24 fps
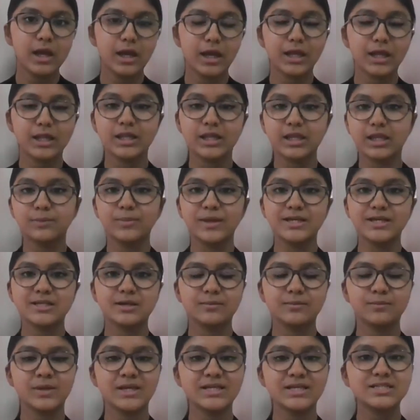It
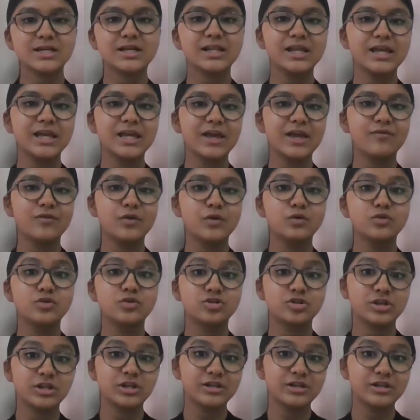basically gave you tree